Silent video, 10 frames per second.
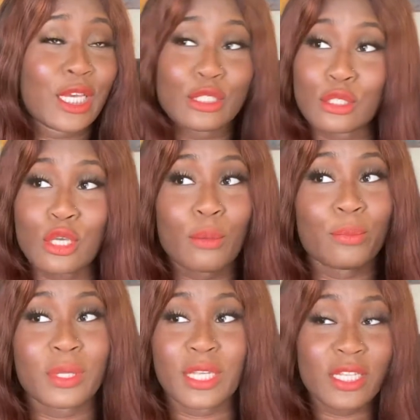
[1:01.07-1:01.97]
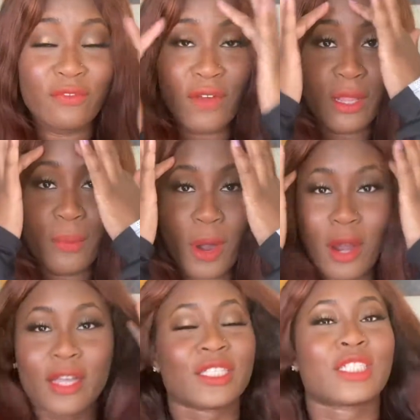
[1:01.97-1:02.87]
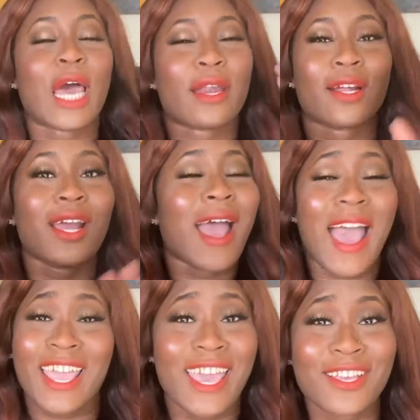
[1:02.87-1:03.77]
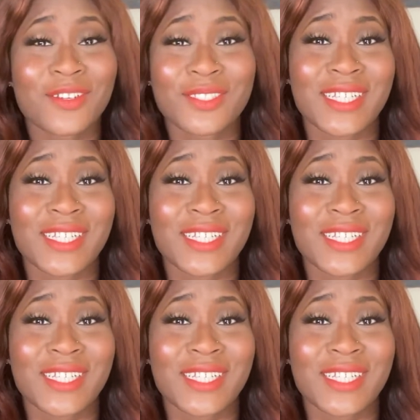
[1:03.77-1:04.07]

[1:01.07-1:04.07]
it just completely fell apart. It shattered. I can't use it.